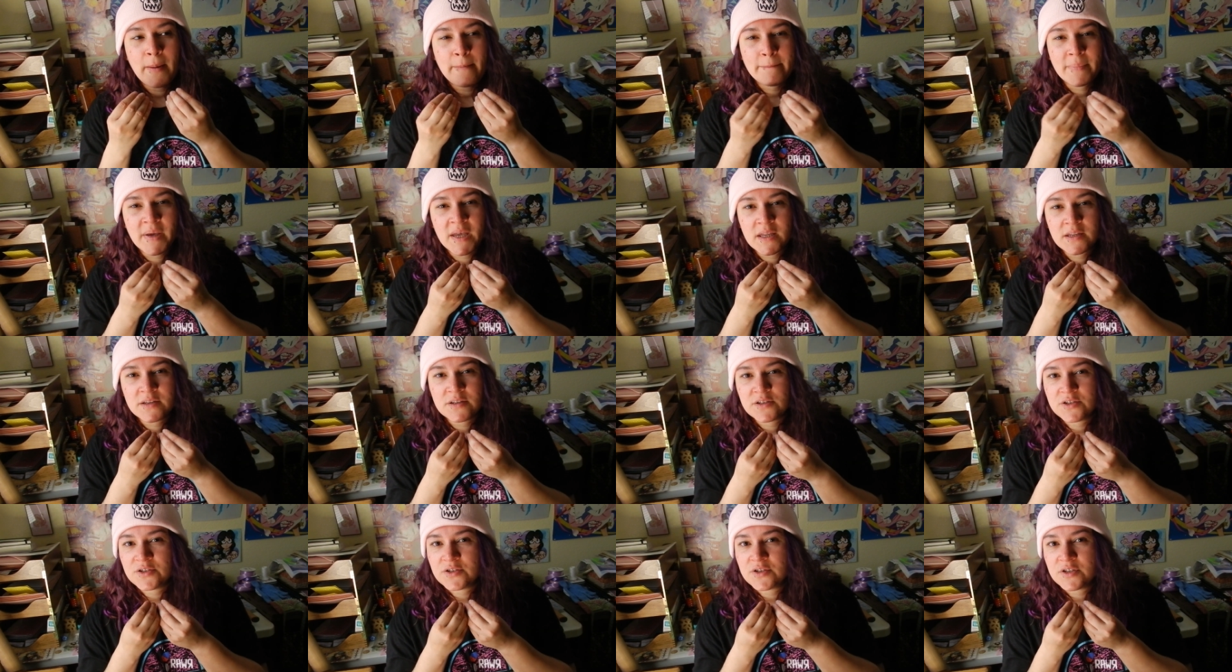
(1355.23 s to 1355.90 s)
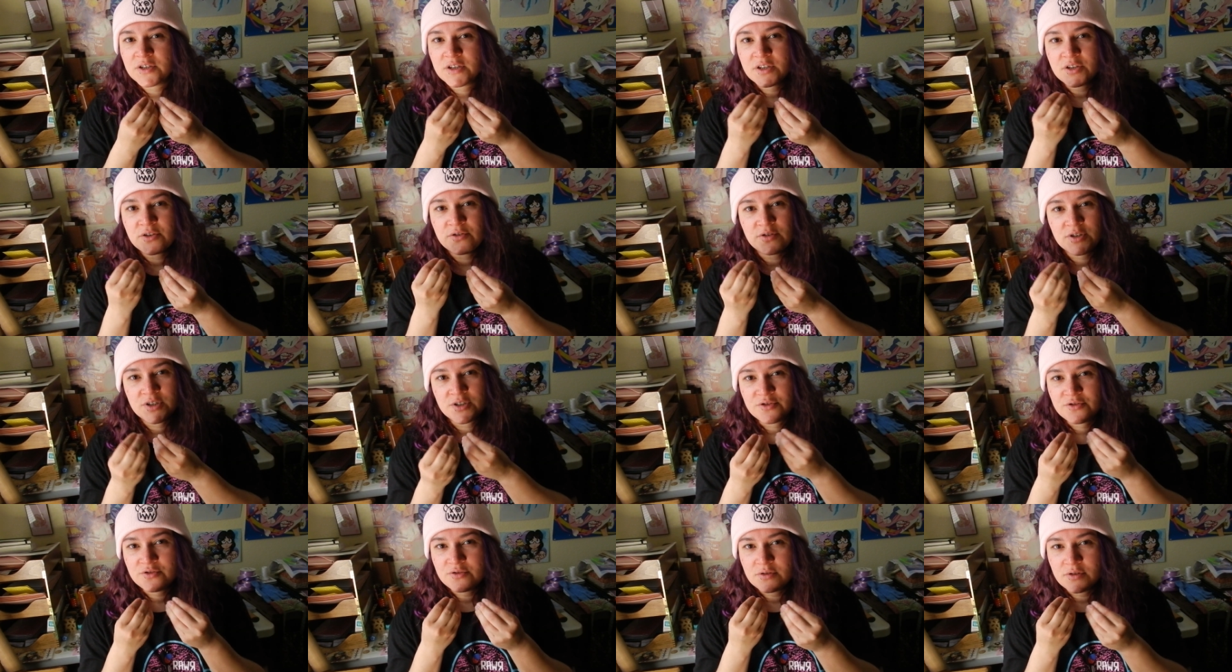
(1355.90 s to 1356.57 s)
pinched,
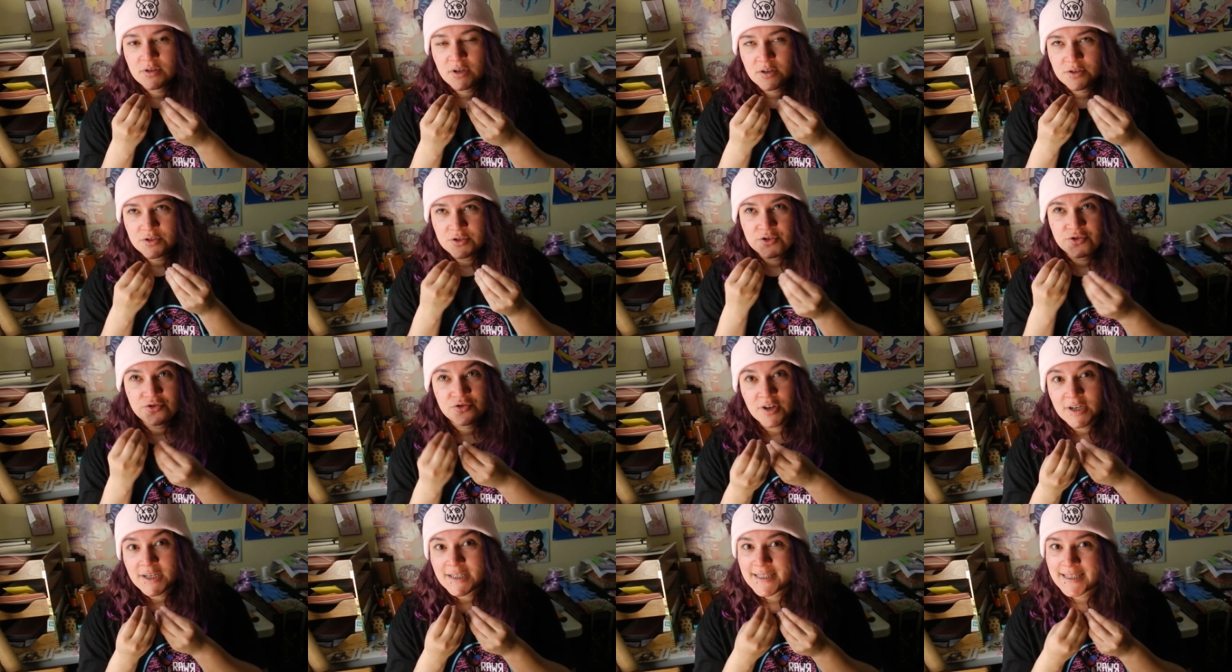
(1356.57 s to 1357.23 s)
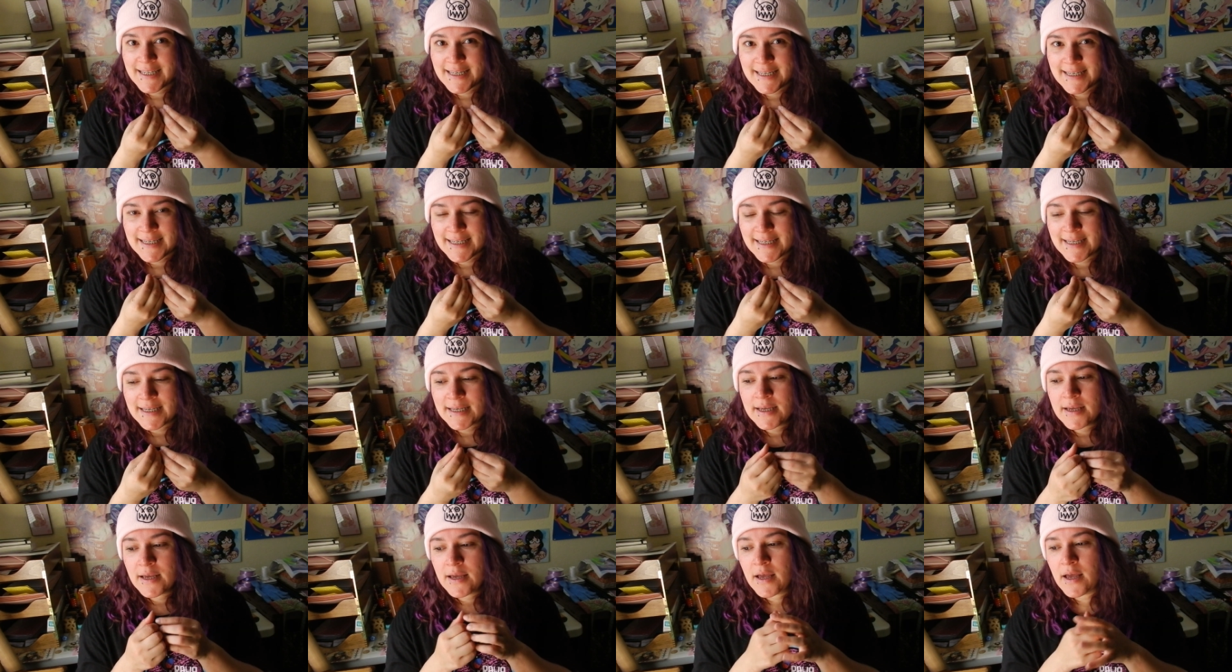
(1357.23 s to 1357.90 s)
constricted
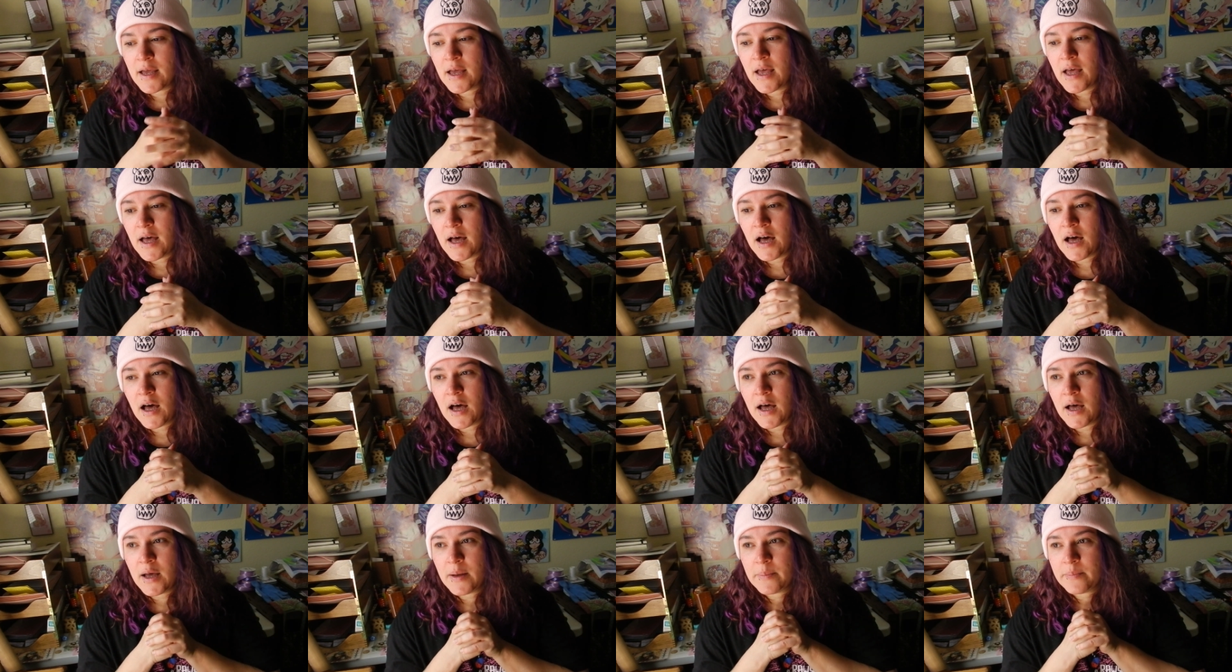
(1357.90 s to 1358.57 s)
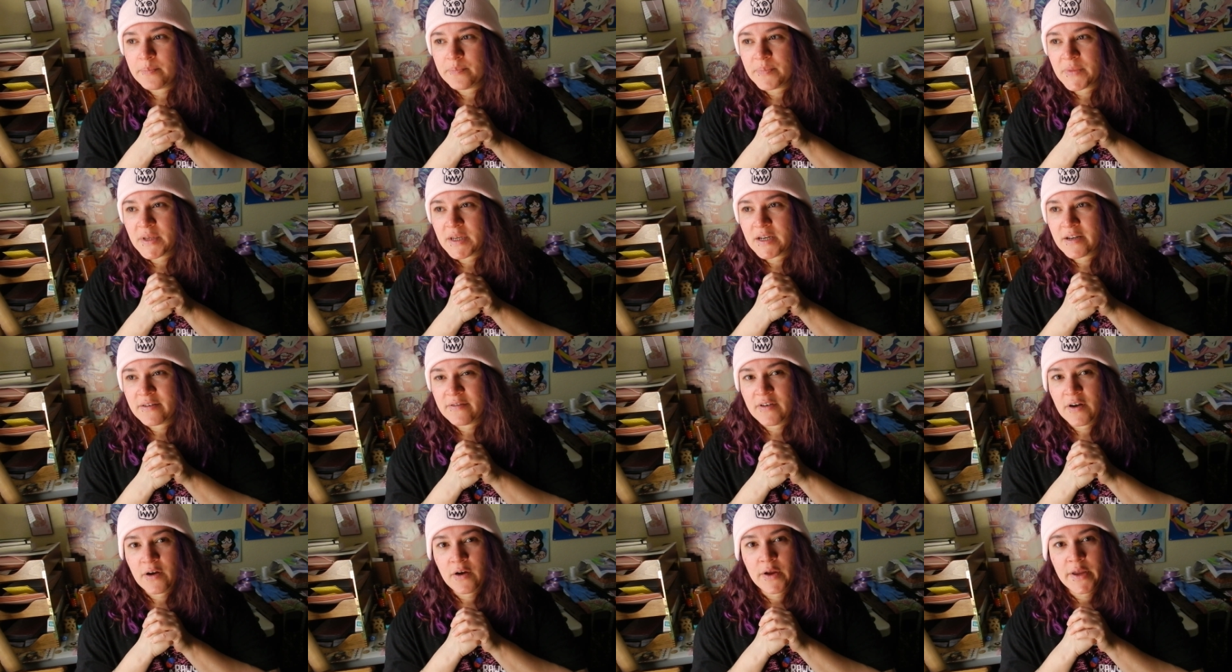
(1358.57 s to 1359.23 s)
um, in
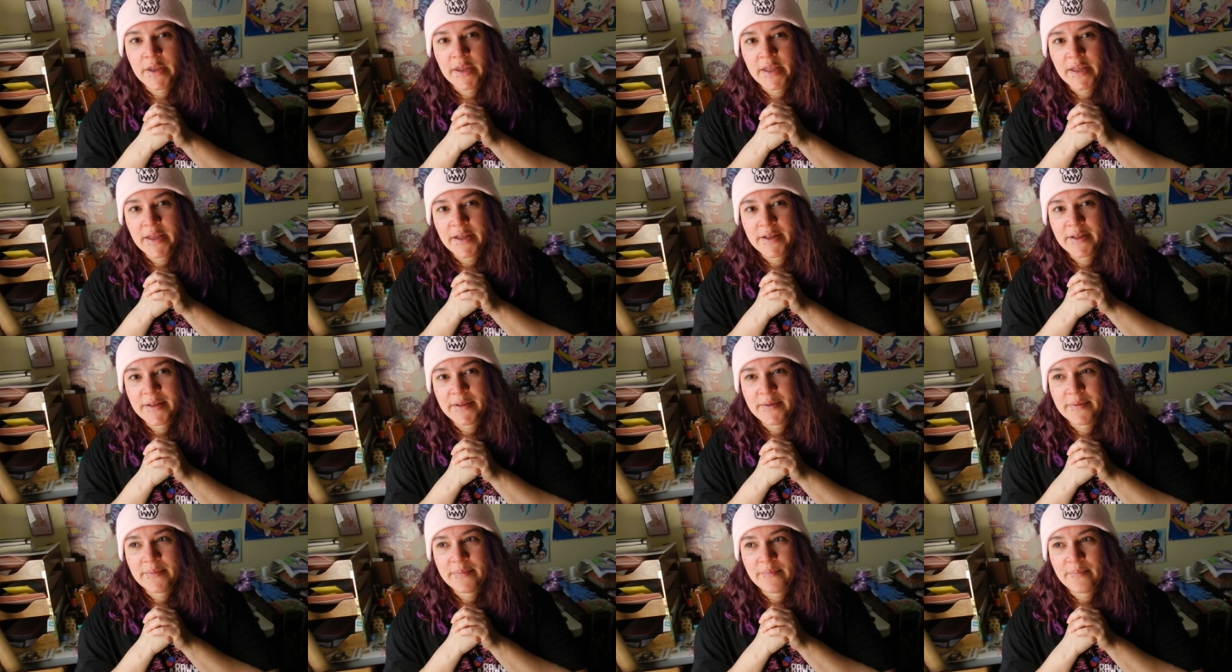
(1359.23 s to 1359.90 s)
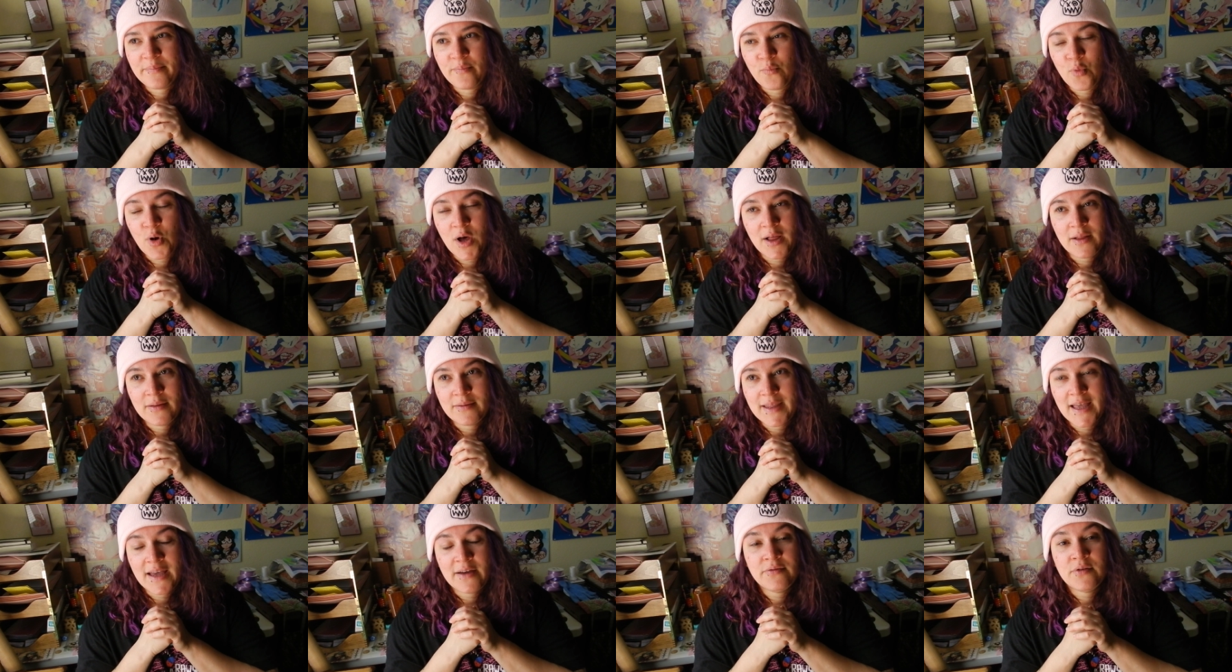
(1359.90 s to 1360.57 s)
a very,
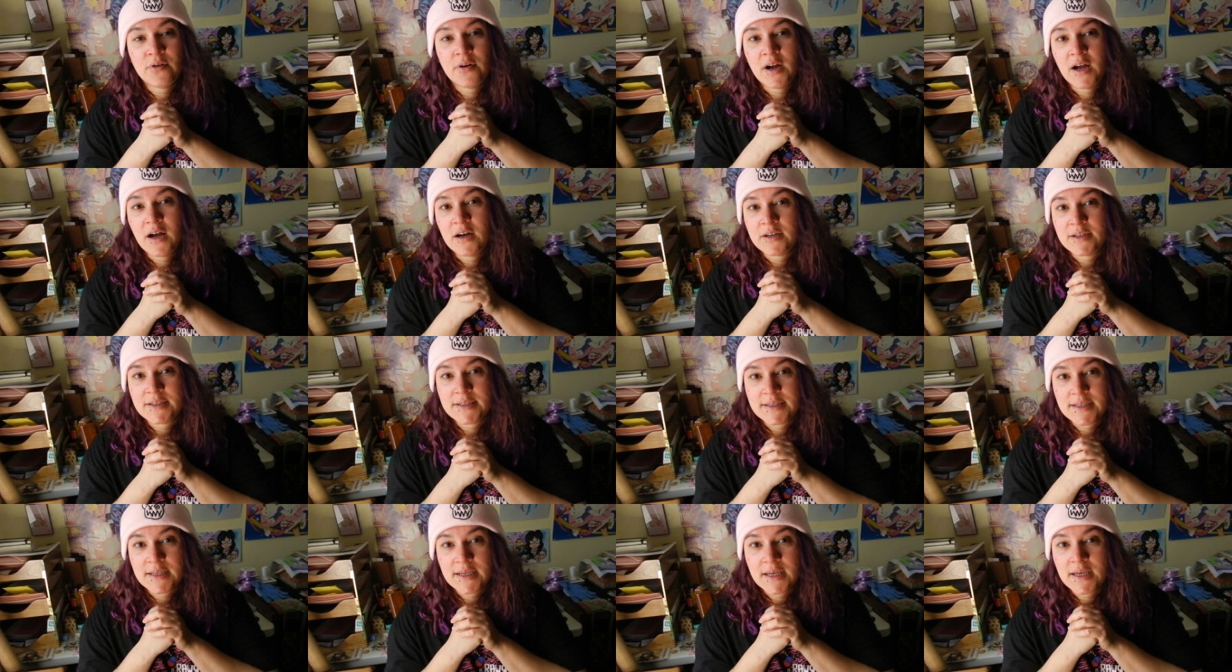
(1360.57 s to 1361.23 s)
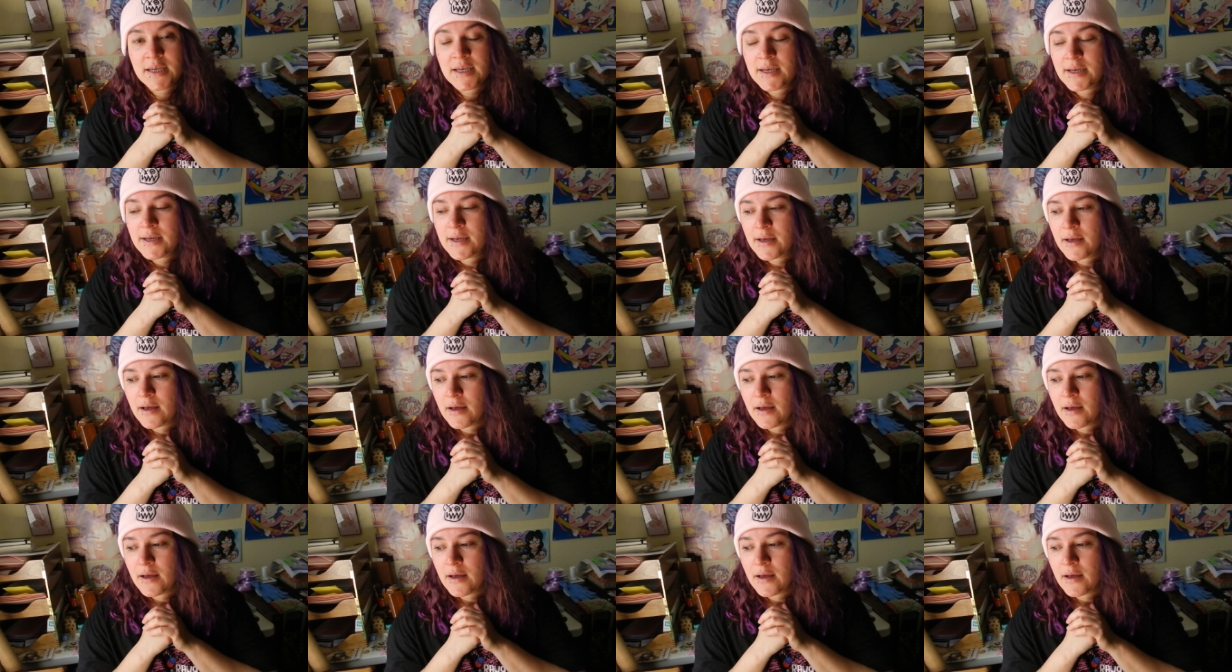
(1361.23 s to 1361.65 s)
well, ever, honestly.